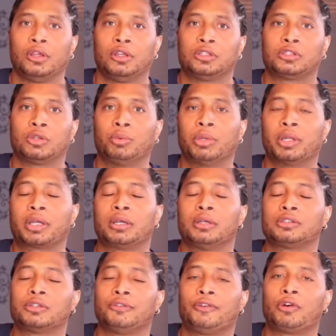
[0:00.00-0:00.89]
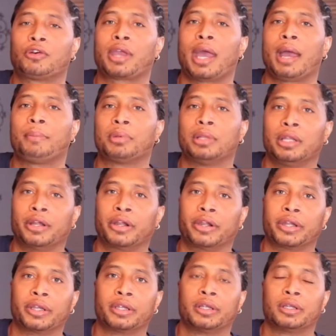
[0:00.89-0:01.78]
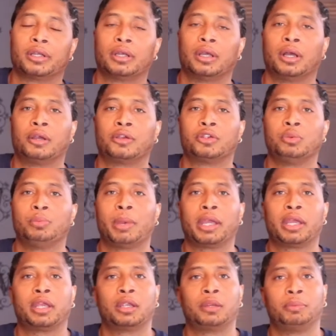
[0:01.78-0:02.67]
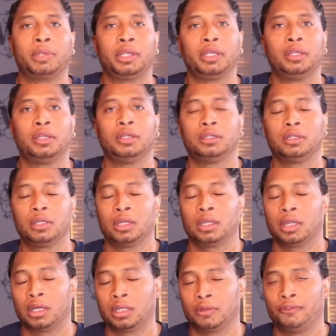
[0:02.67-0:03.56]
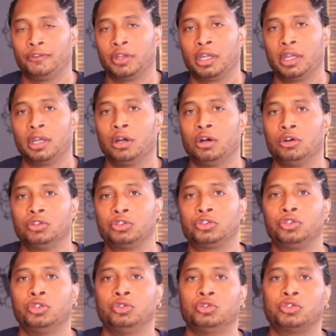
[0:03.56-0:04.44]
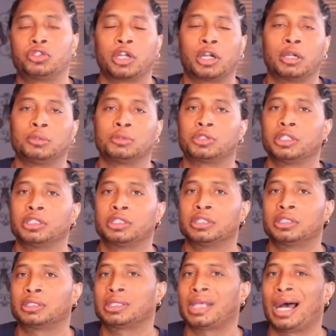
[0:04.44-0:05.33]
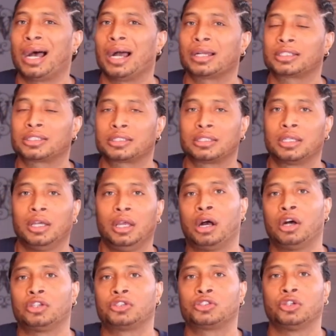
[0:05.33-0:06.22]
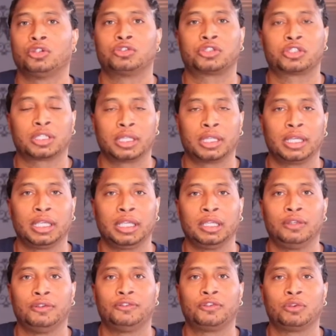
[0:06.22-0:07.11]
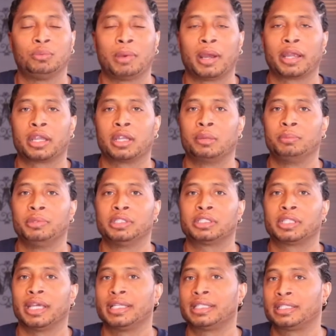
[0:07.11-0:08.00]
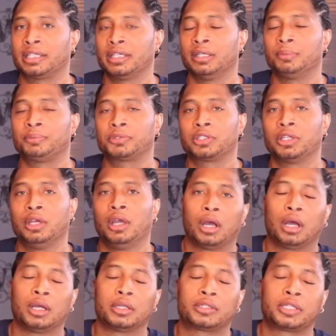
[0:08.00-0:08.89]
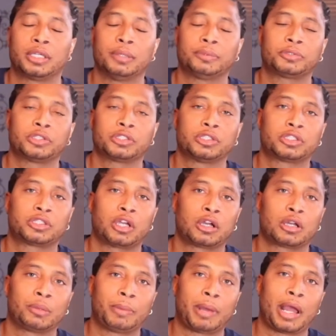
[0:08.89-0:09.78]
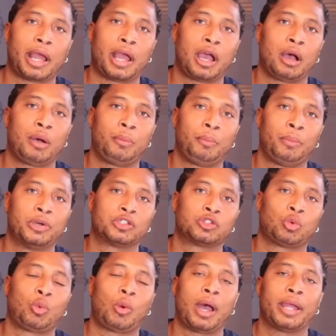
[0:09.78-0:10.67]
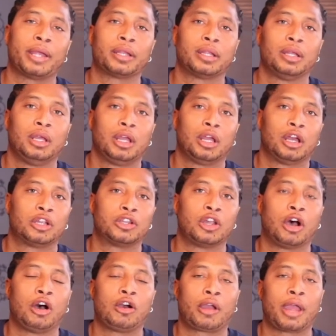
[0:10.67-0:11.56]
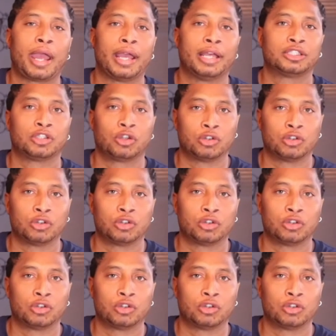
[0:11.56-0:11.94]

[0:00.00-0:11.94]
So when it comes to vocabulary, uh, you may hear me in other videos use terms such as socks, also sleeve. You might hear me say tips. Uh, tips is just talking about how much white a dog has